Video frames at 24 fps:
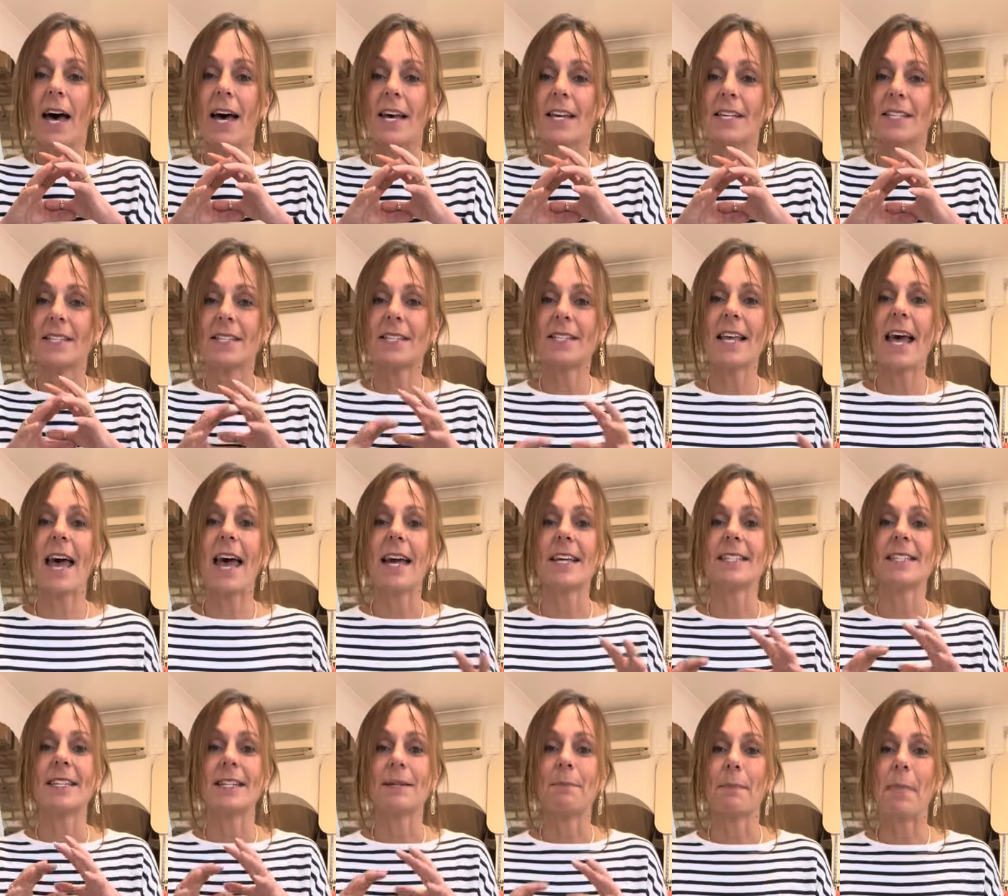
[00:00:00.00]

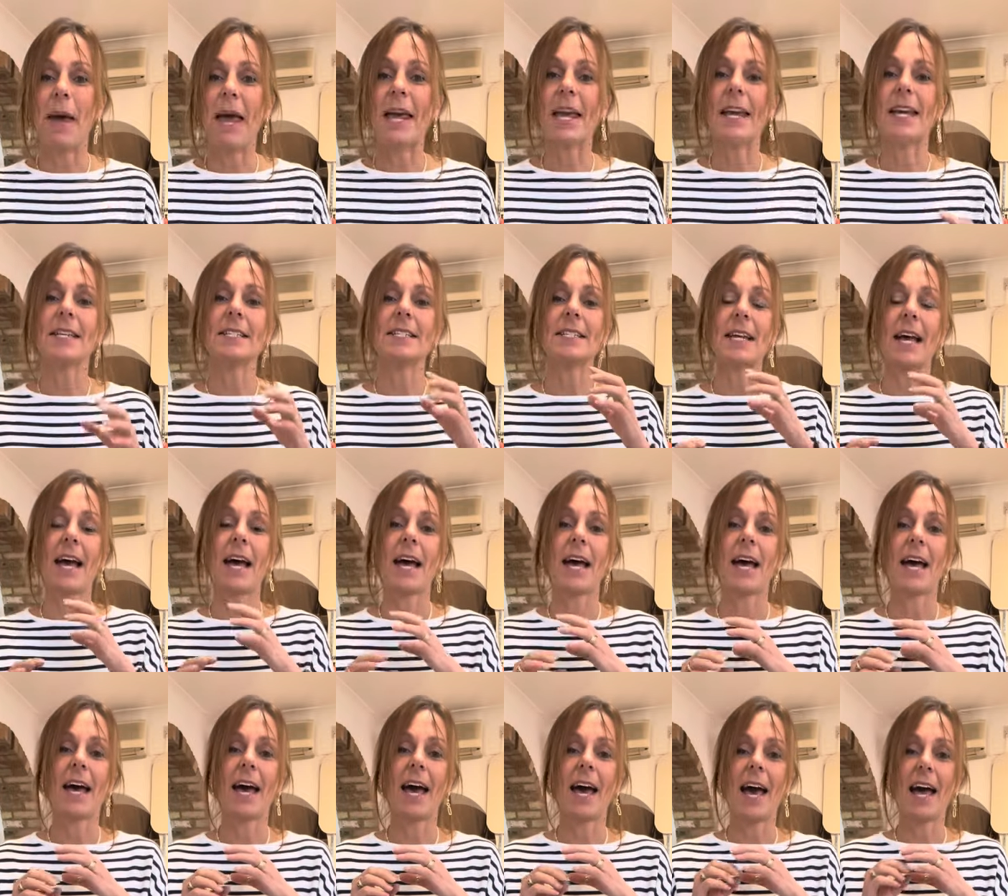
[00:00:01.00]
set and made,
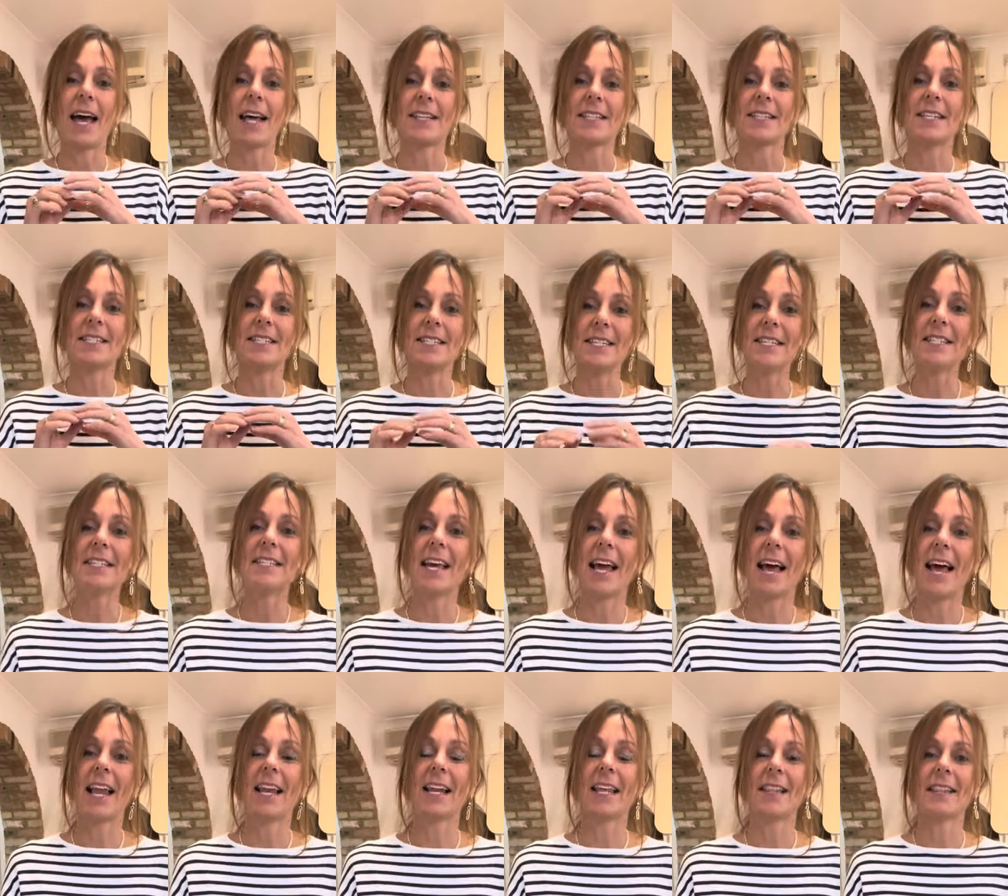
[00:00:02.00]
and the
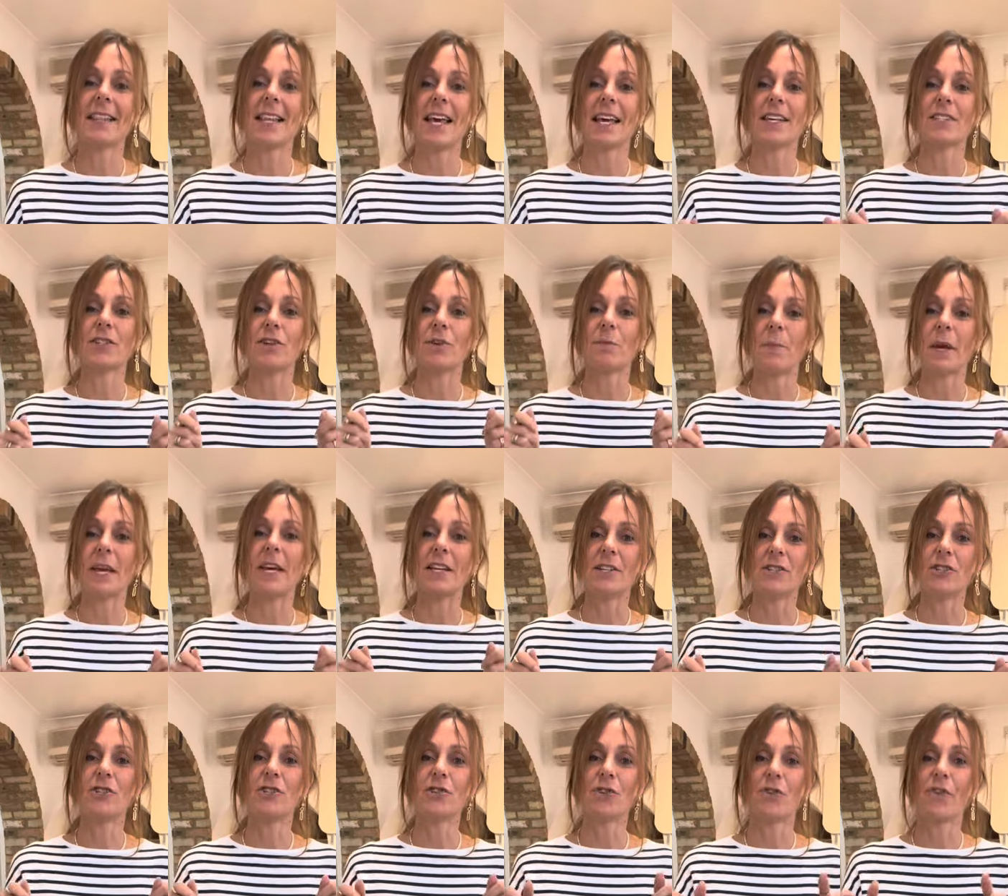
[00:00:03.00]
detail in there, so making
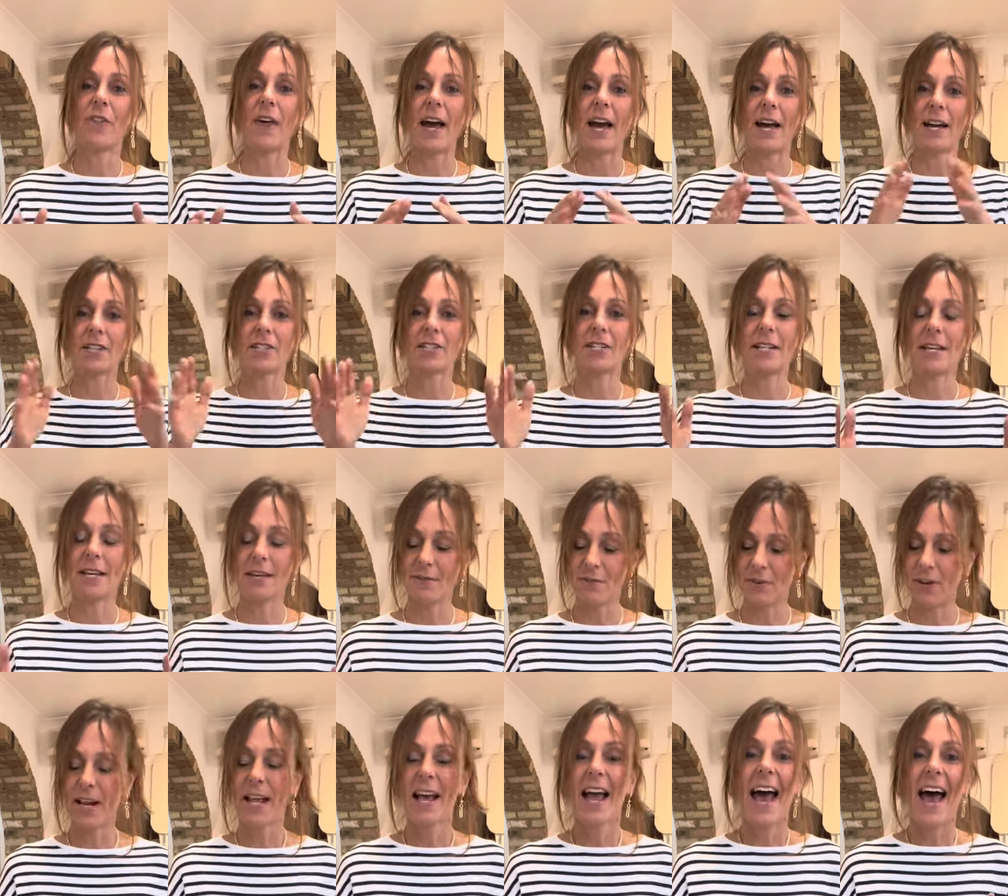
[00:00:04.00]
sure that actually
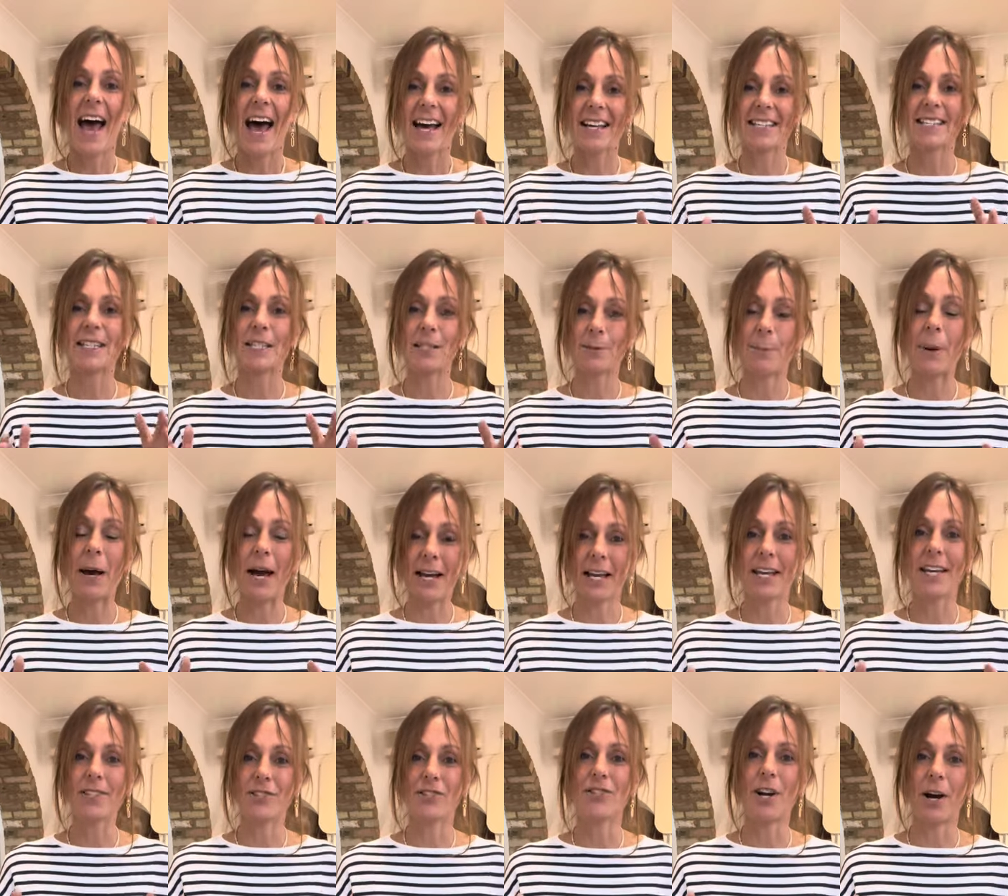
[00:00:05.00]
even as it's
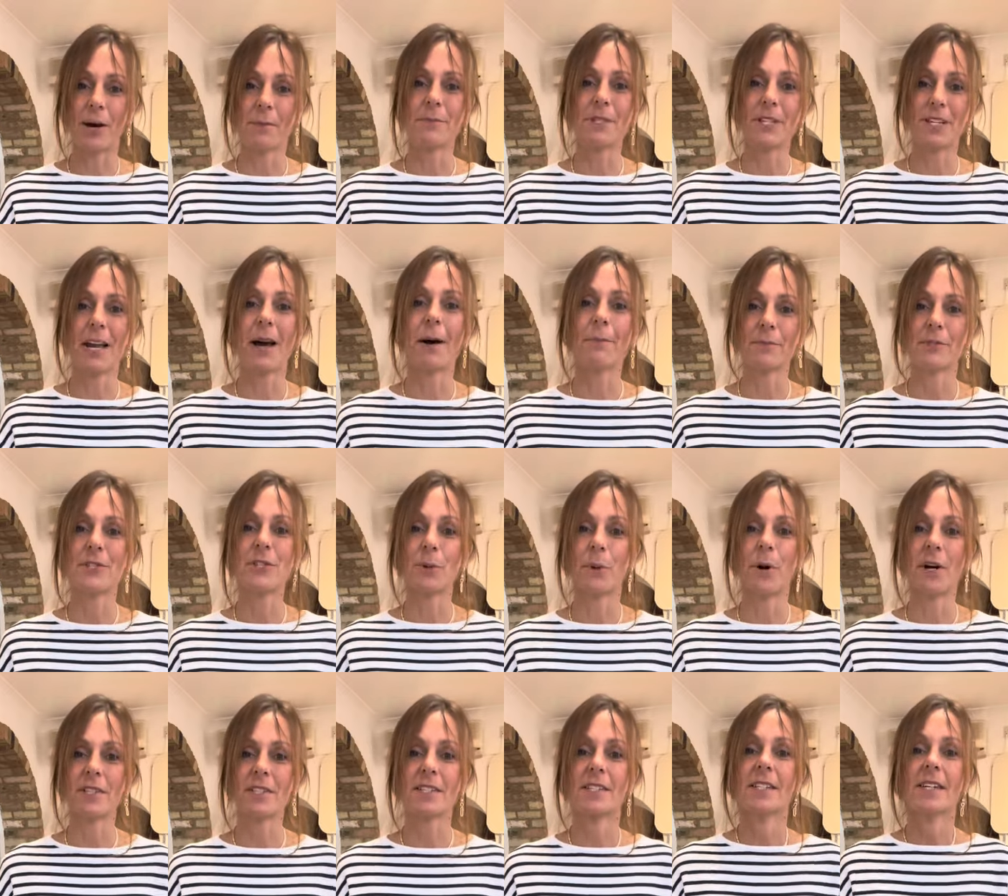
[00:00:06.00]
packaged up to come to
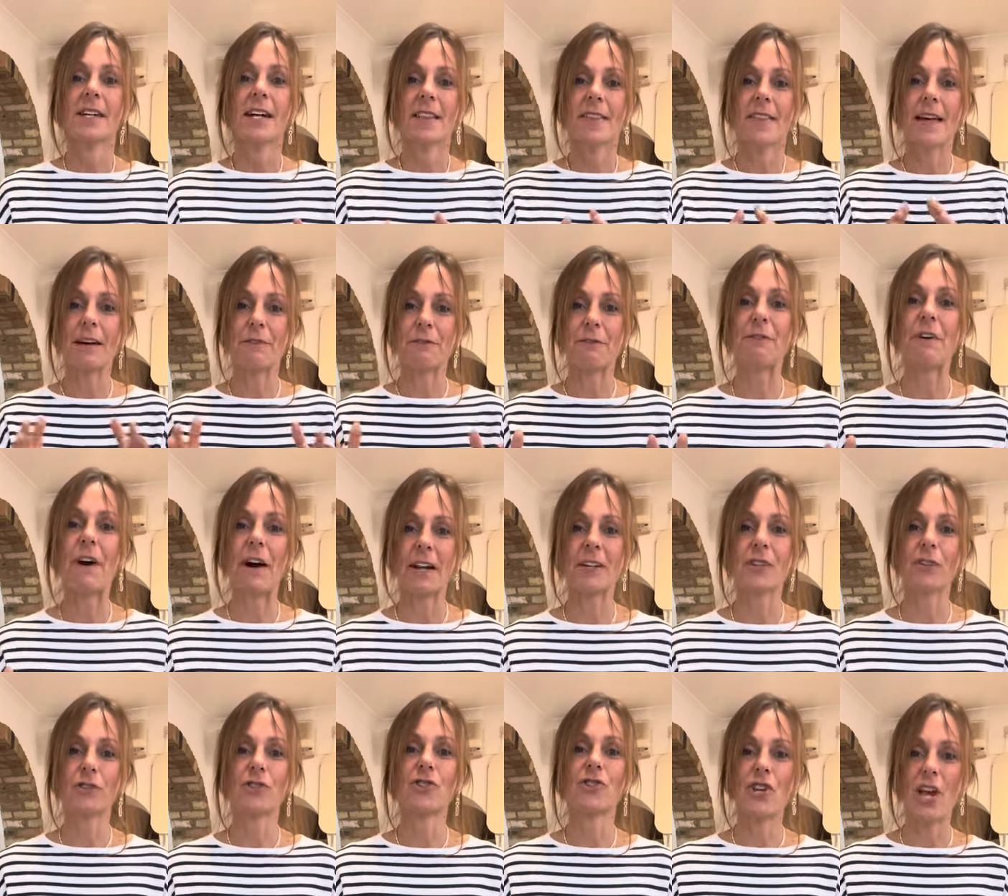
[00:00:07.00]
us, that
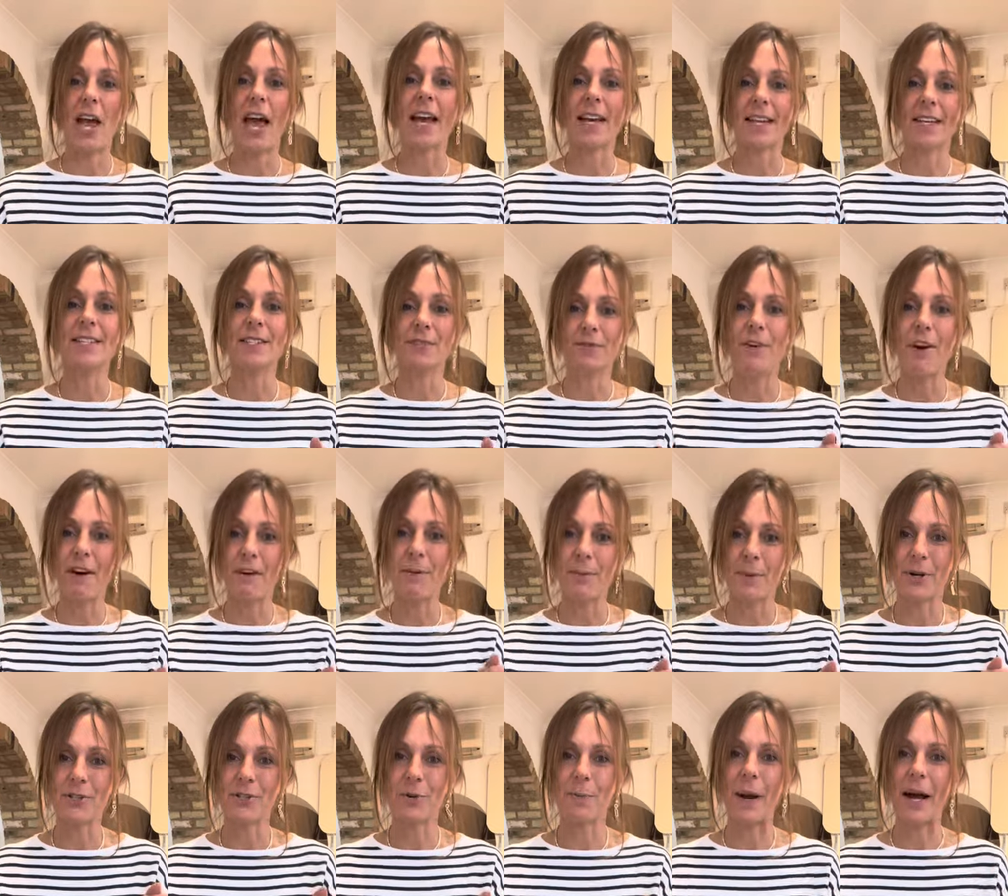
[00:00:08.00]
final check is very
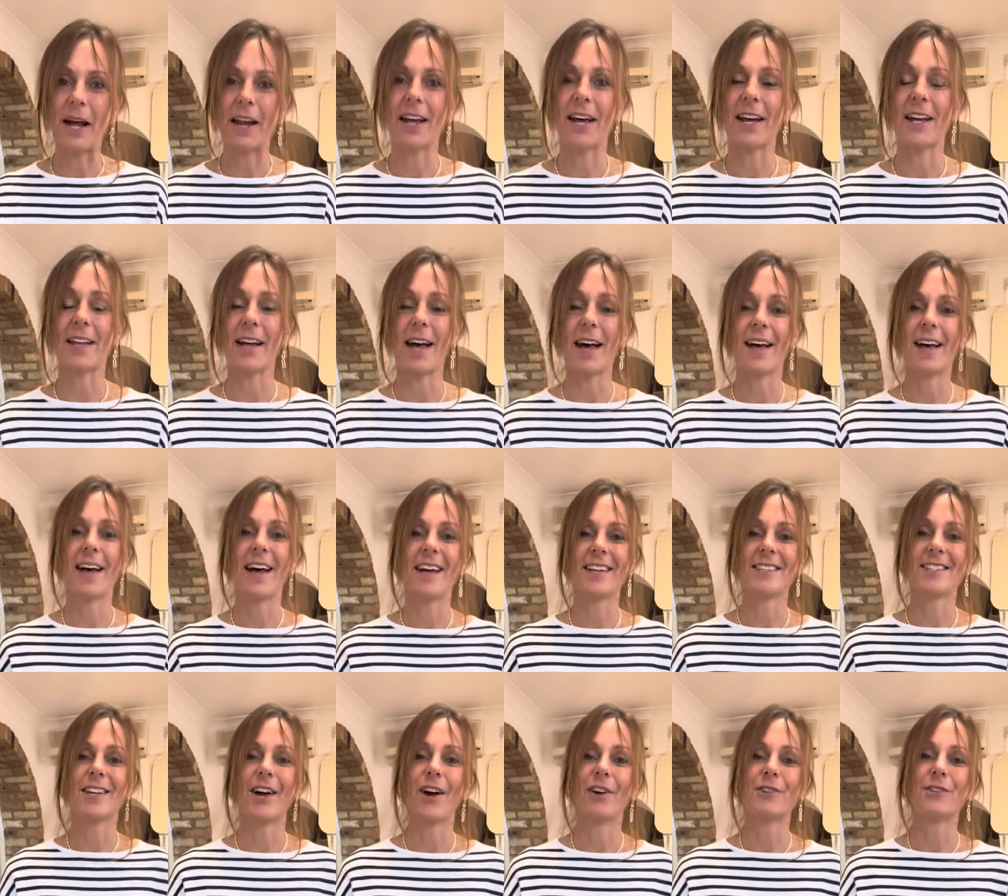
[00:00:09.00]
much about a
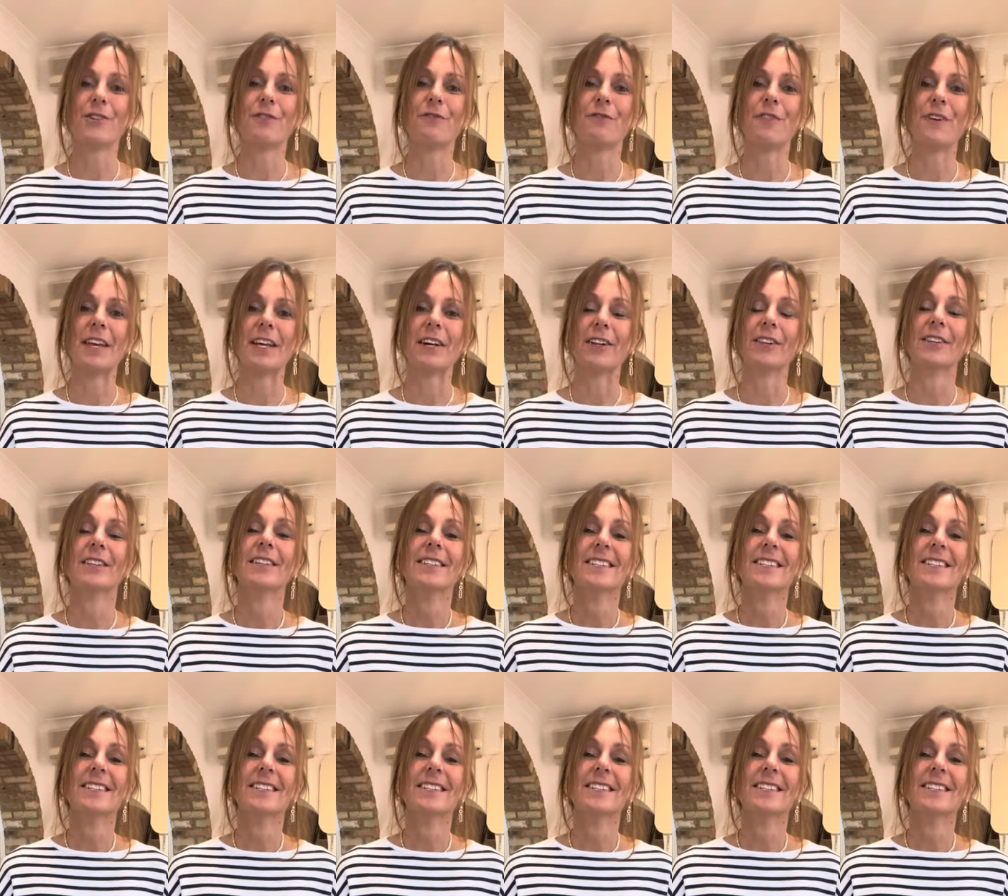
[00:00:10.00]
touch feel